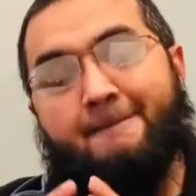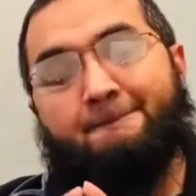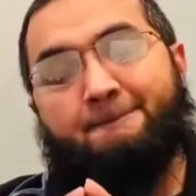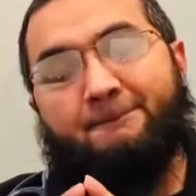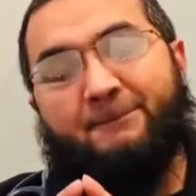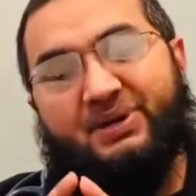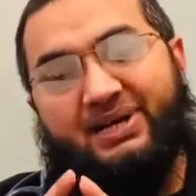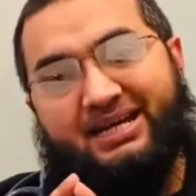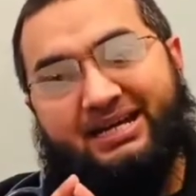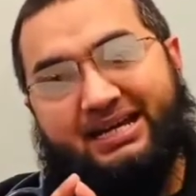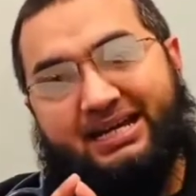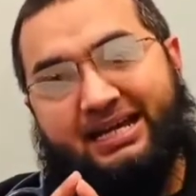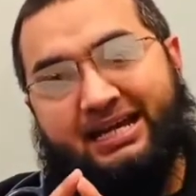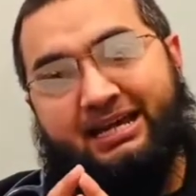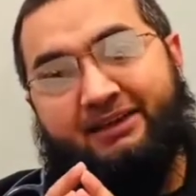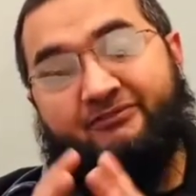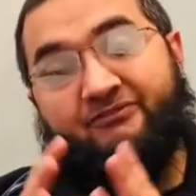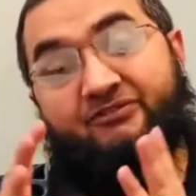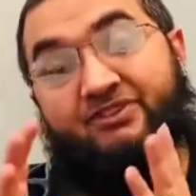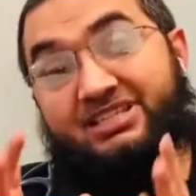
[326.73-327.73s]

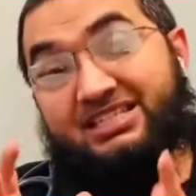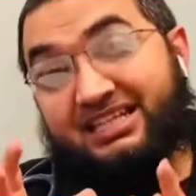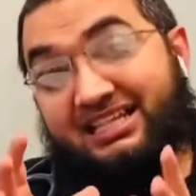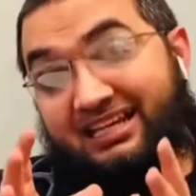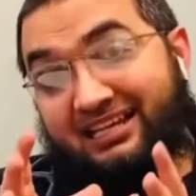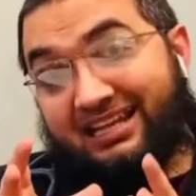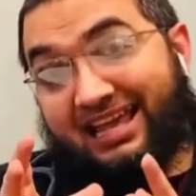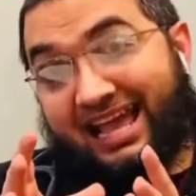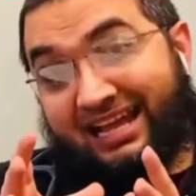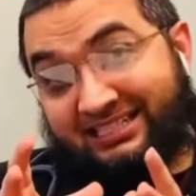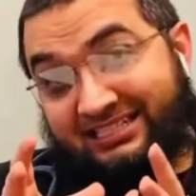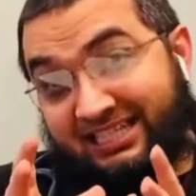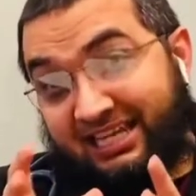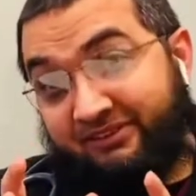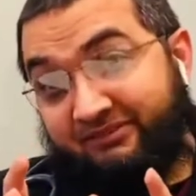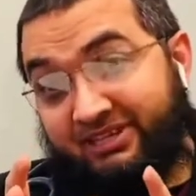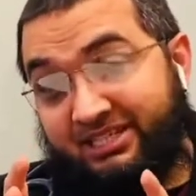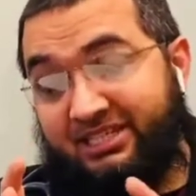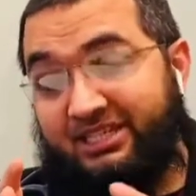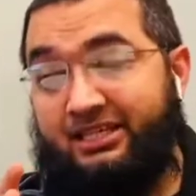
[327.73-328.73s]
by physical
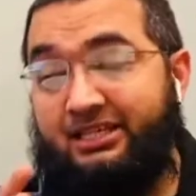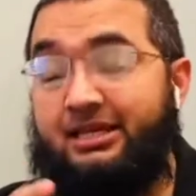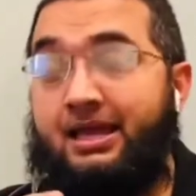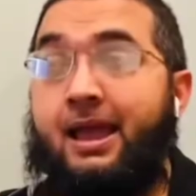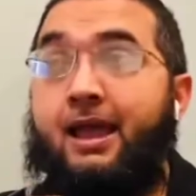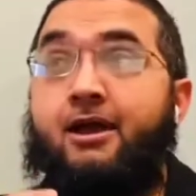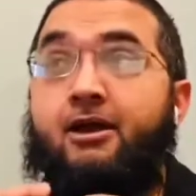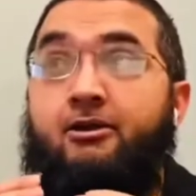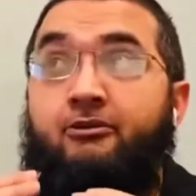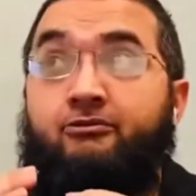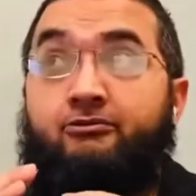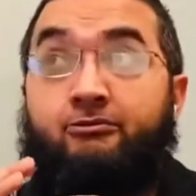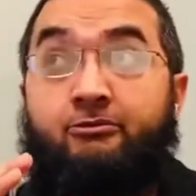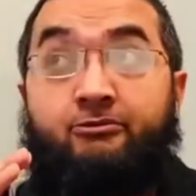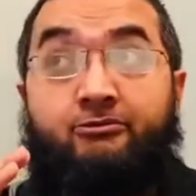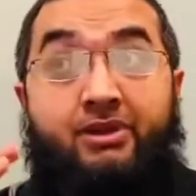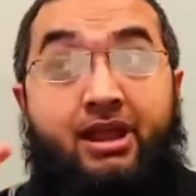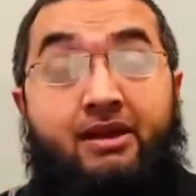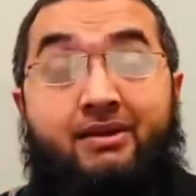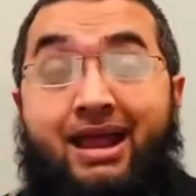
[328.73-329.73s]
activity.
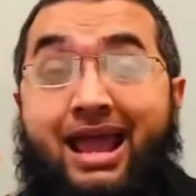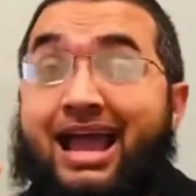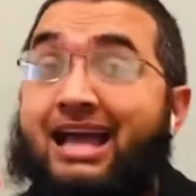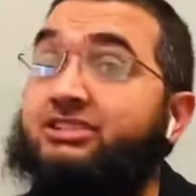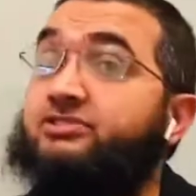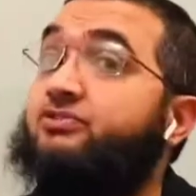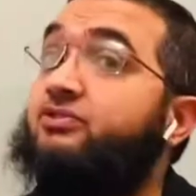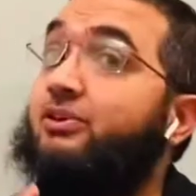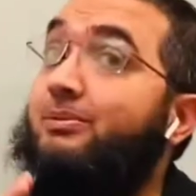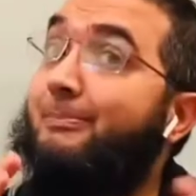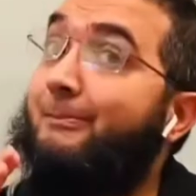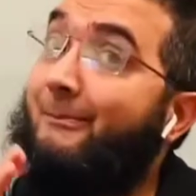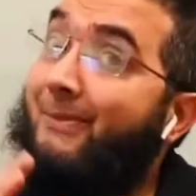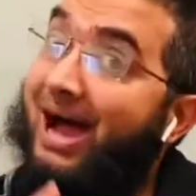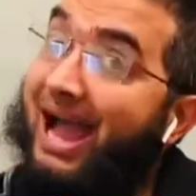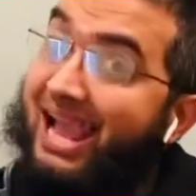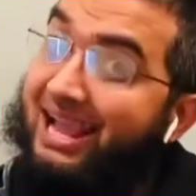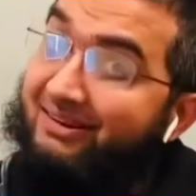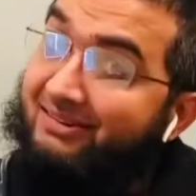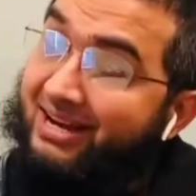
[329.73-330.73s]
Whereas for
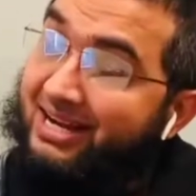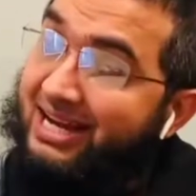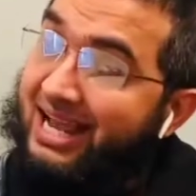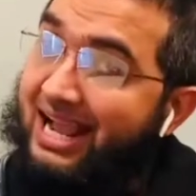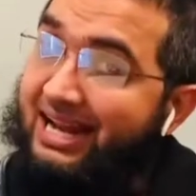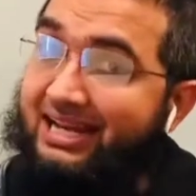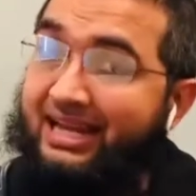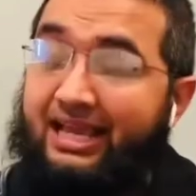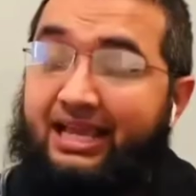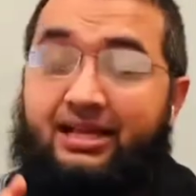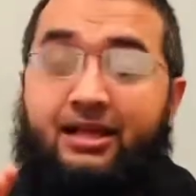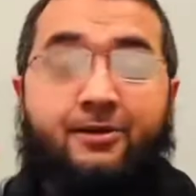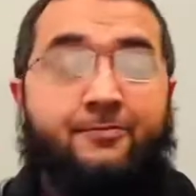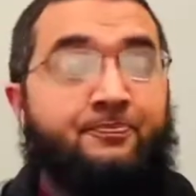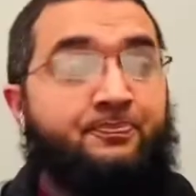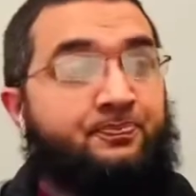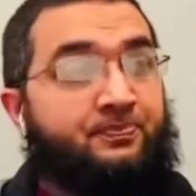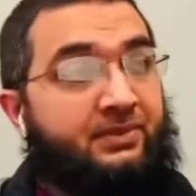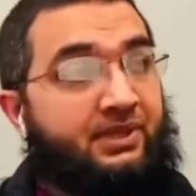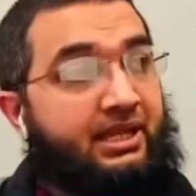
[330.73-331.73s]
migraine headache,
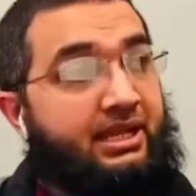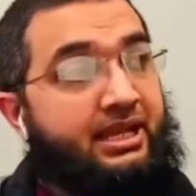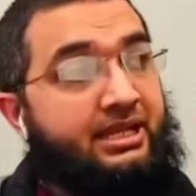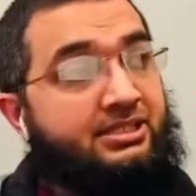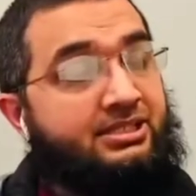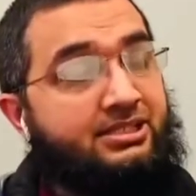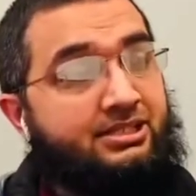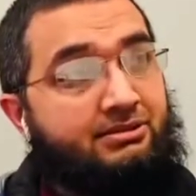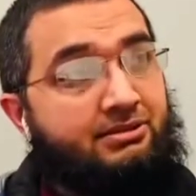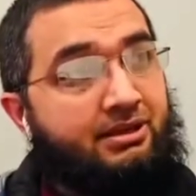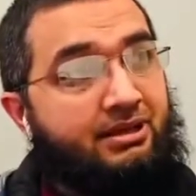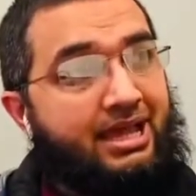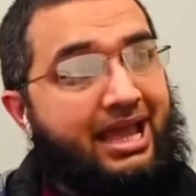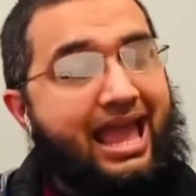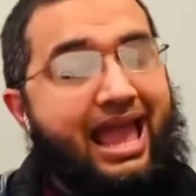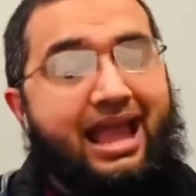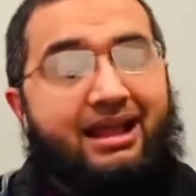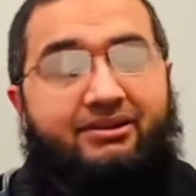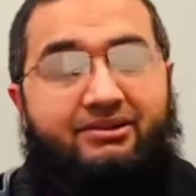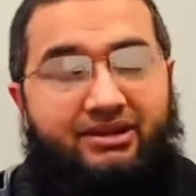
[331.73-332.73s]
it's
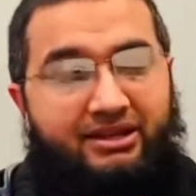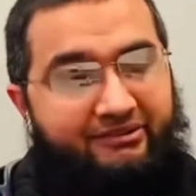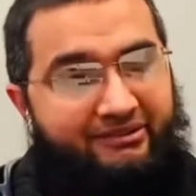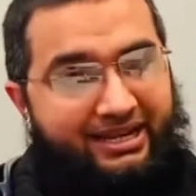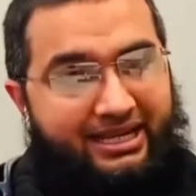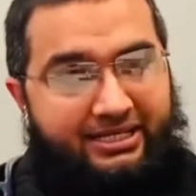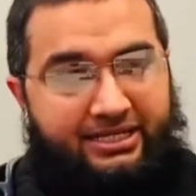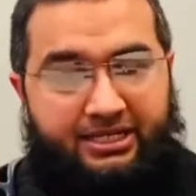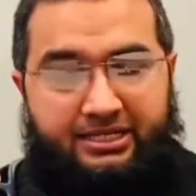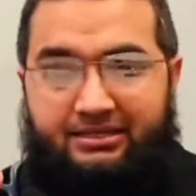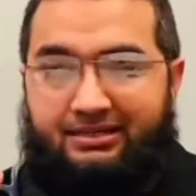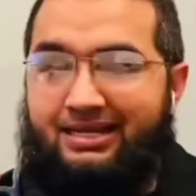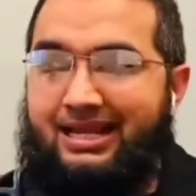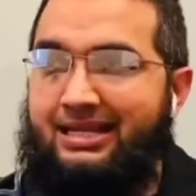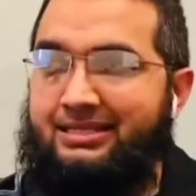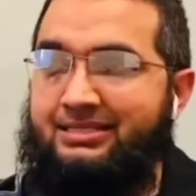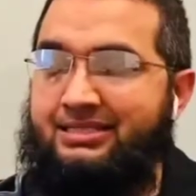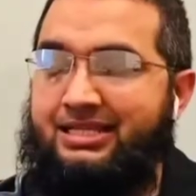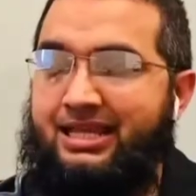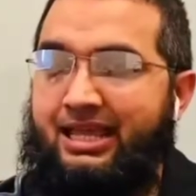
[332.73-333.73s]
aggravated.
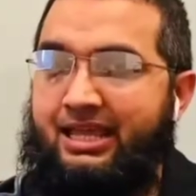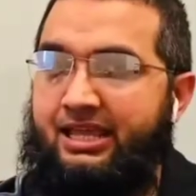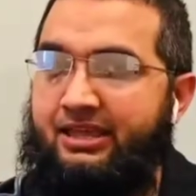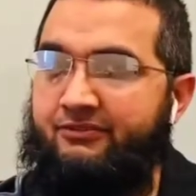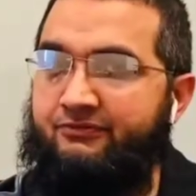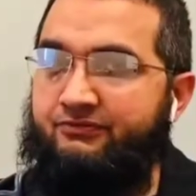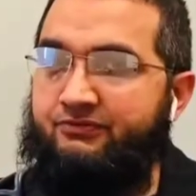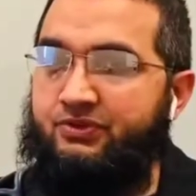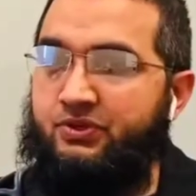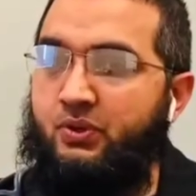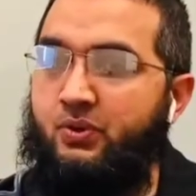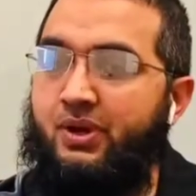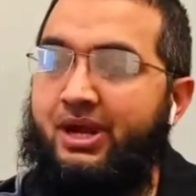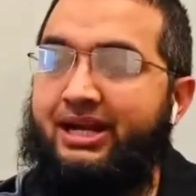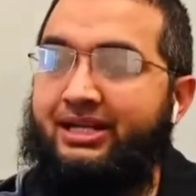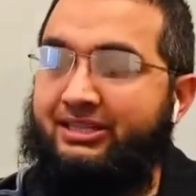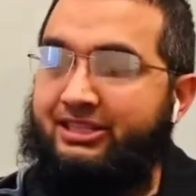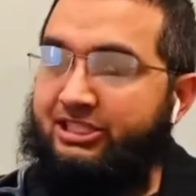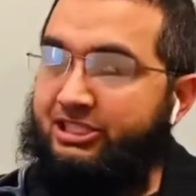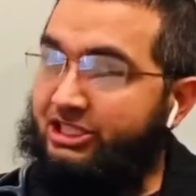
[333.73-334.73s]
Let's say if you
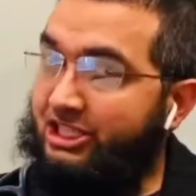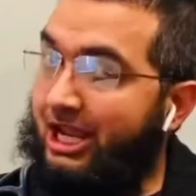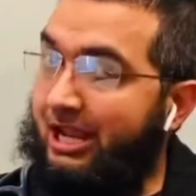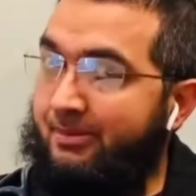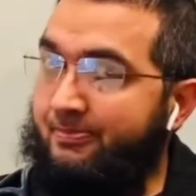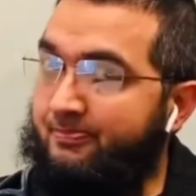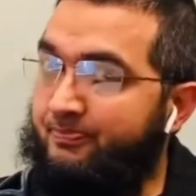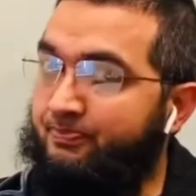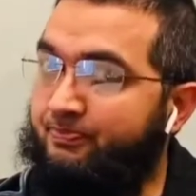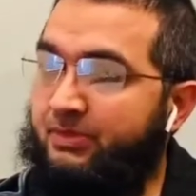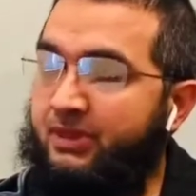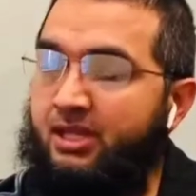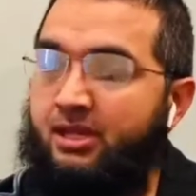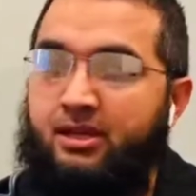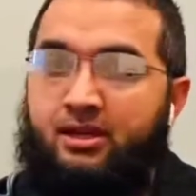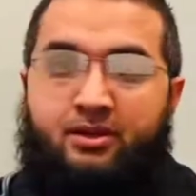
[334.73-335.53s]
hit the gym